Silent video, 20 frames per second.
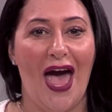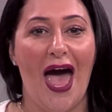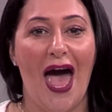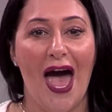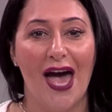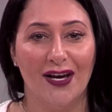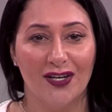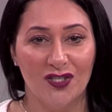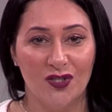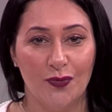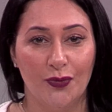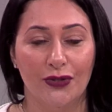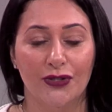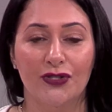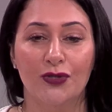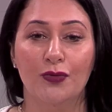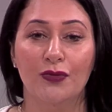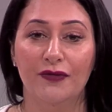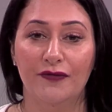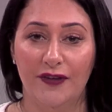Experts
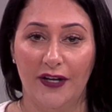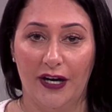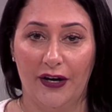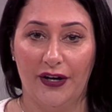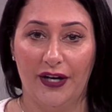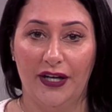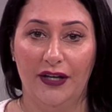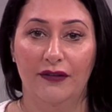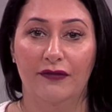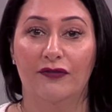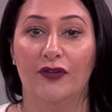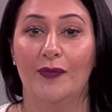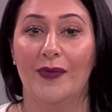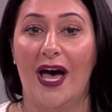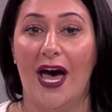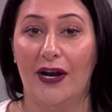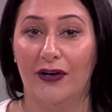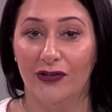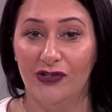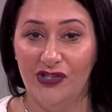will vary from
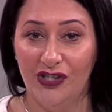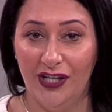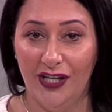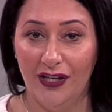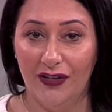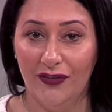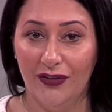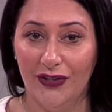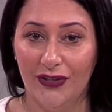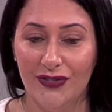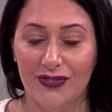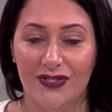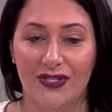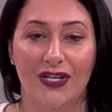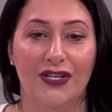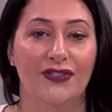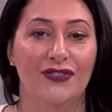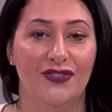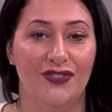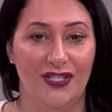energy healers,
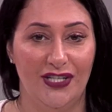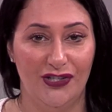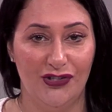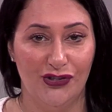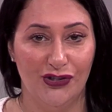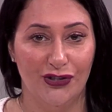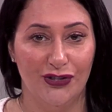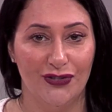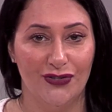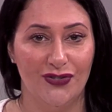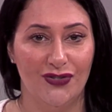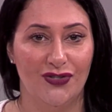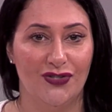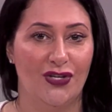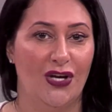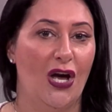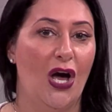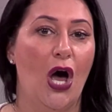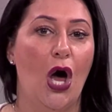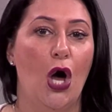teachers,
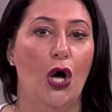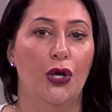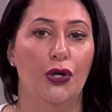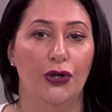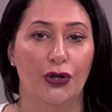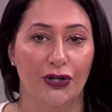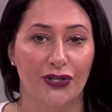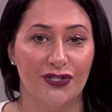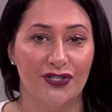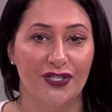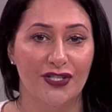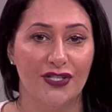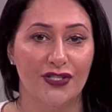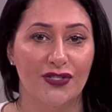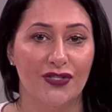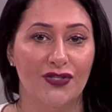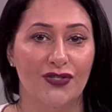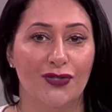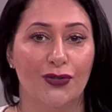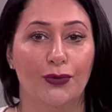
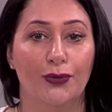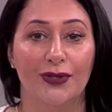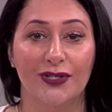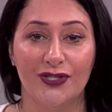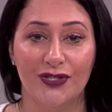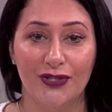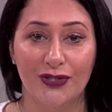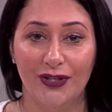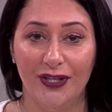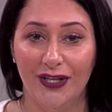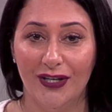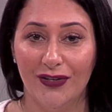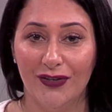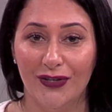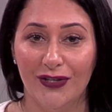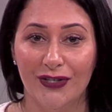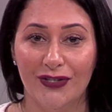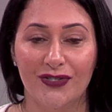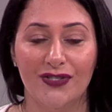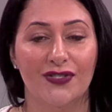nurses, crystal
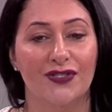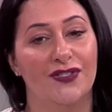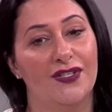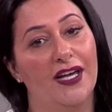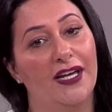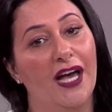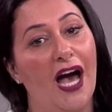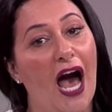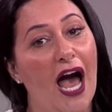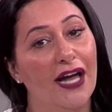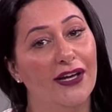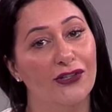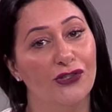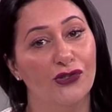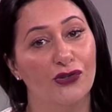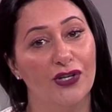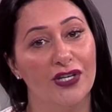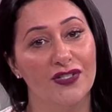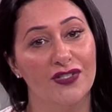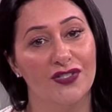healers,
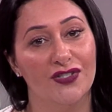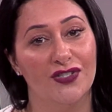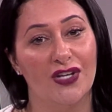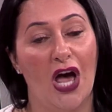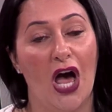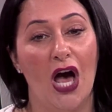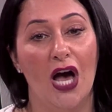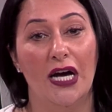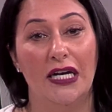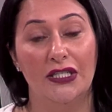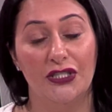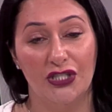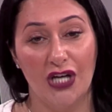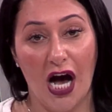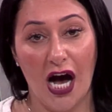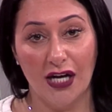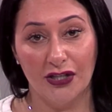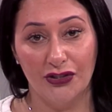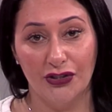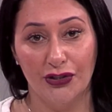psychiatrists,
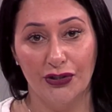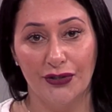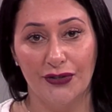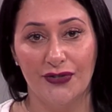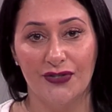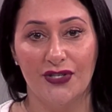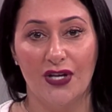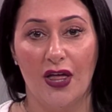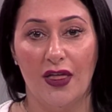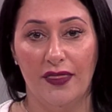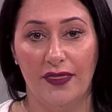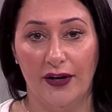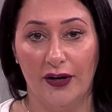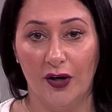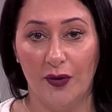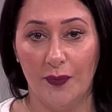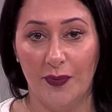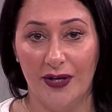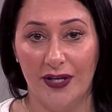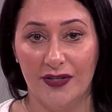doctors,
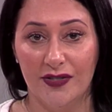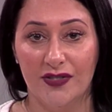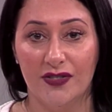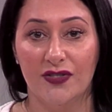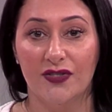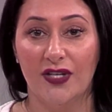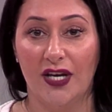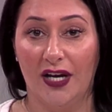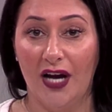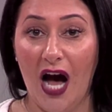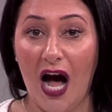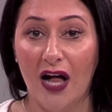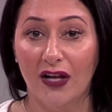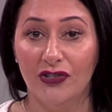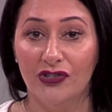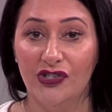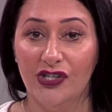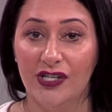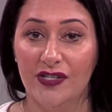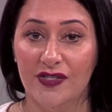therapists,
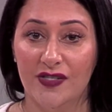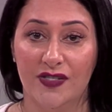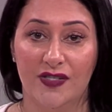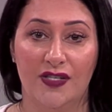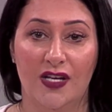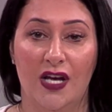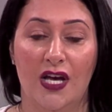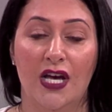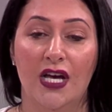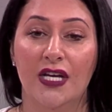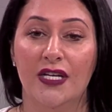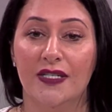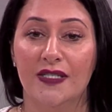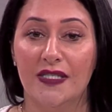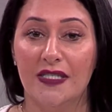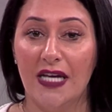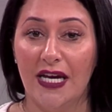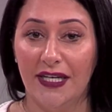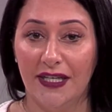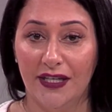psychologists,
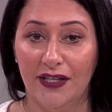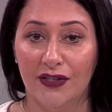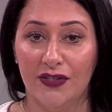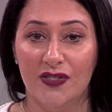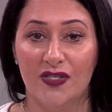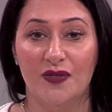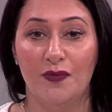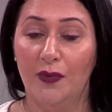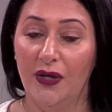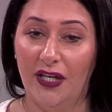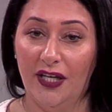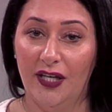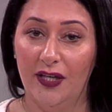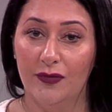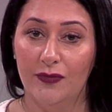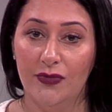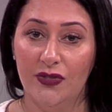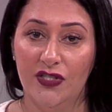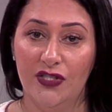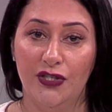psychics,
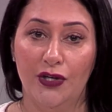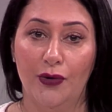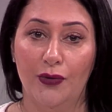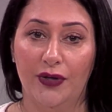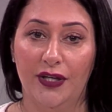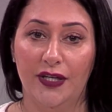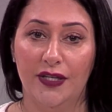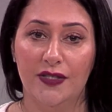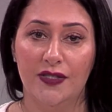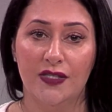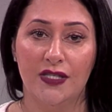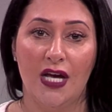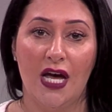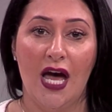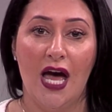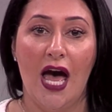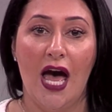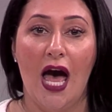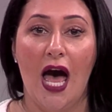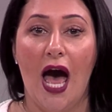mediums, yogis,
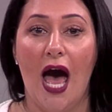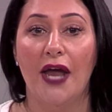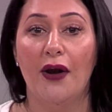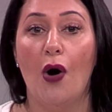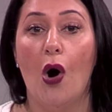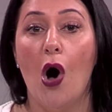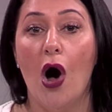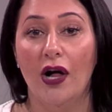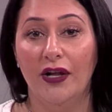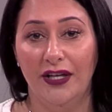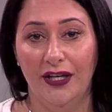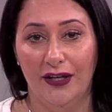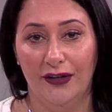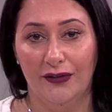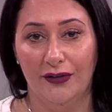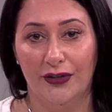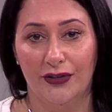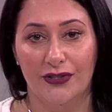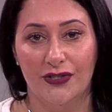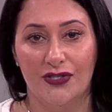and all
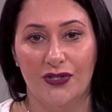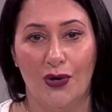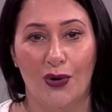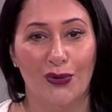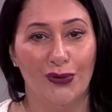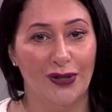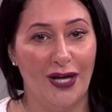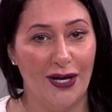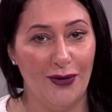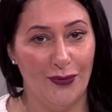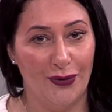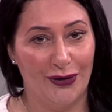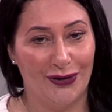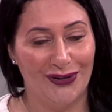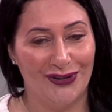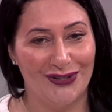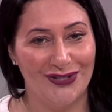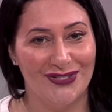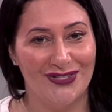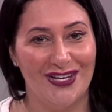healers or light
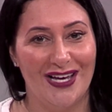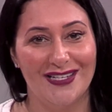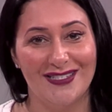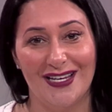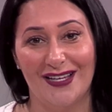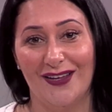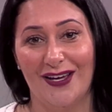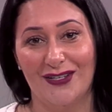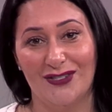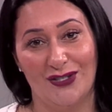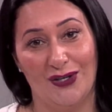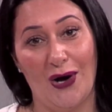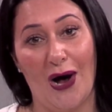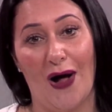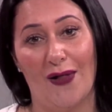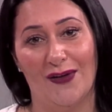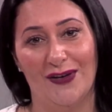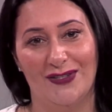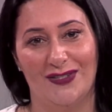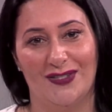workers, as I like to
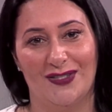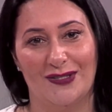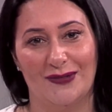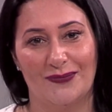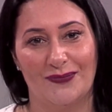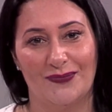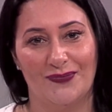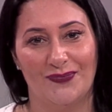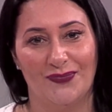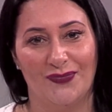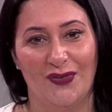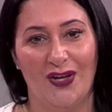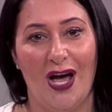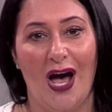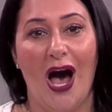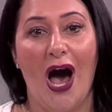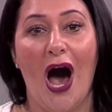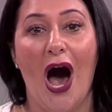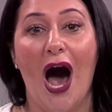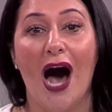call us.
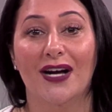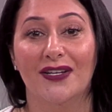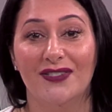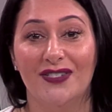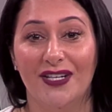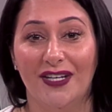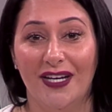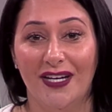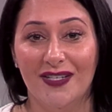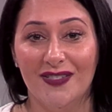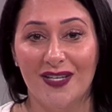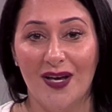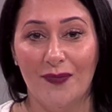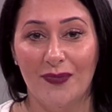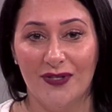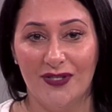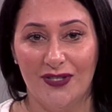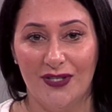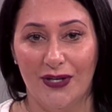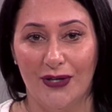On today's
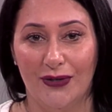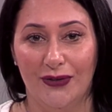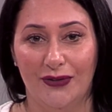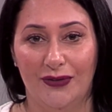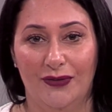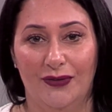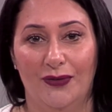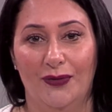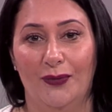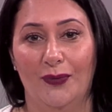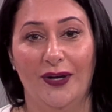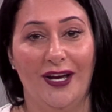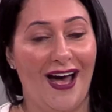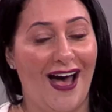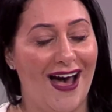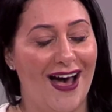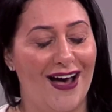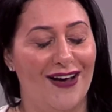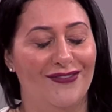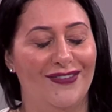episode, we
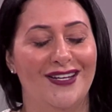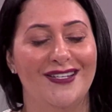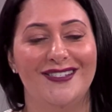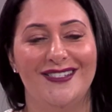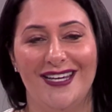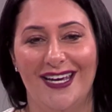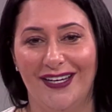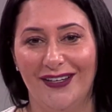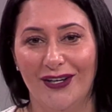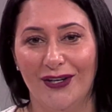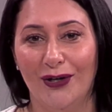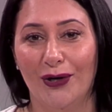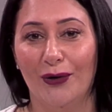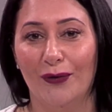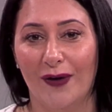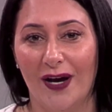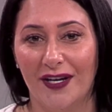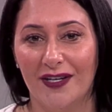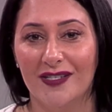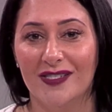have Dana
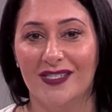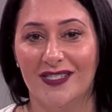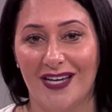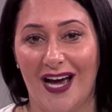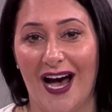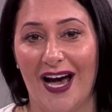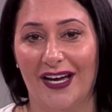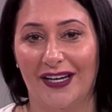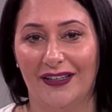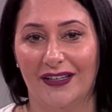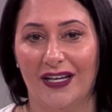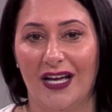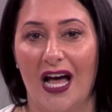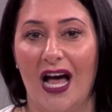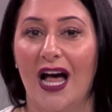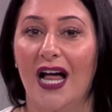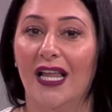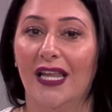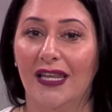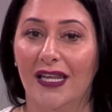Carretta Stein,
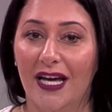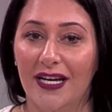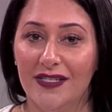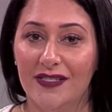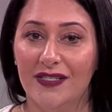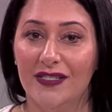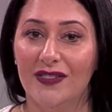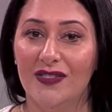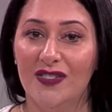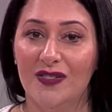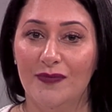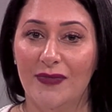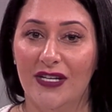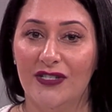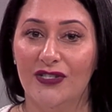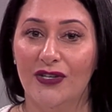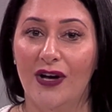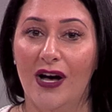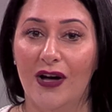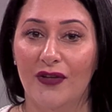licensed
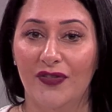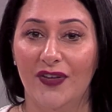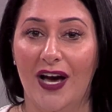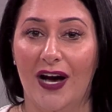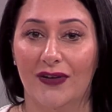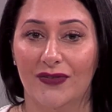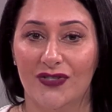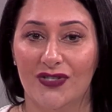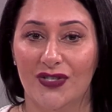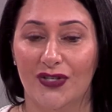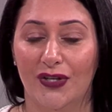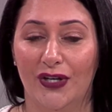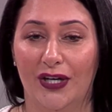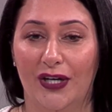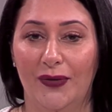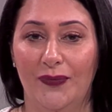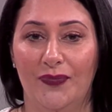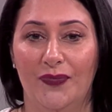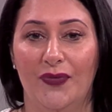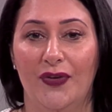mental health
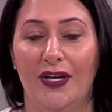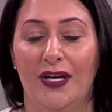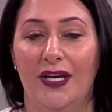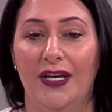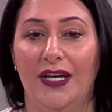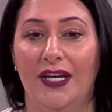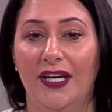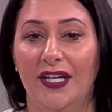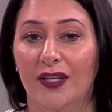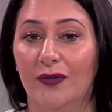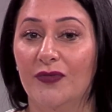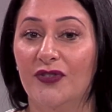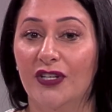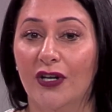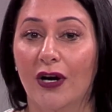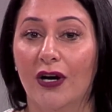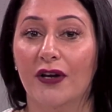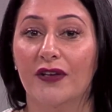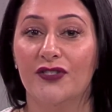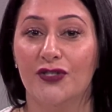counselor,
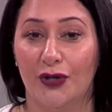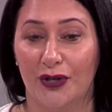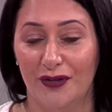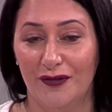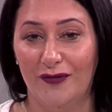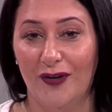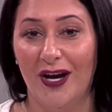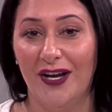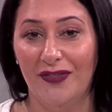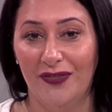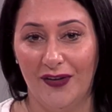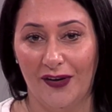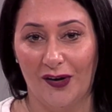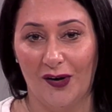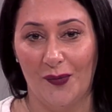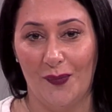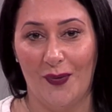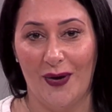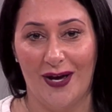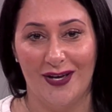EMDR certified
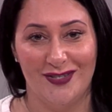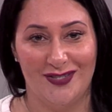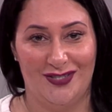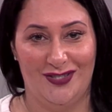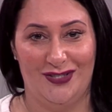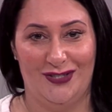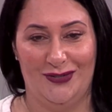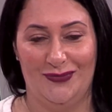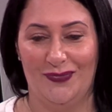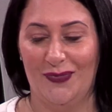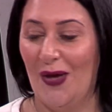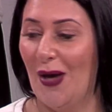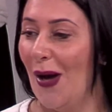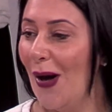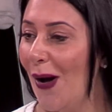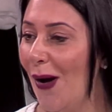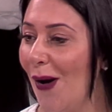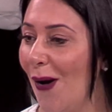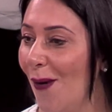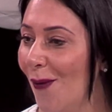therapist.
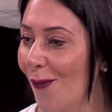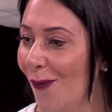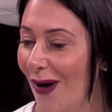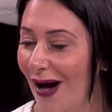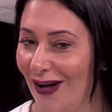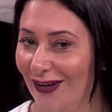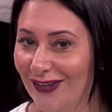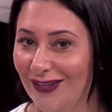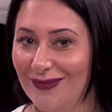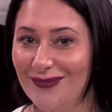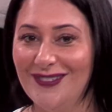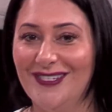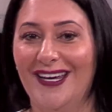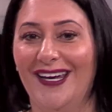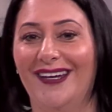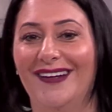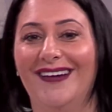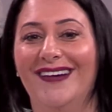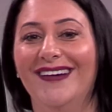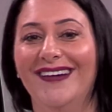Welcome,
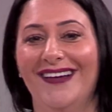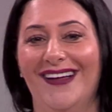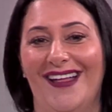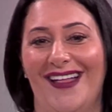Dana.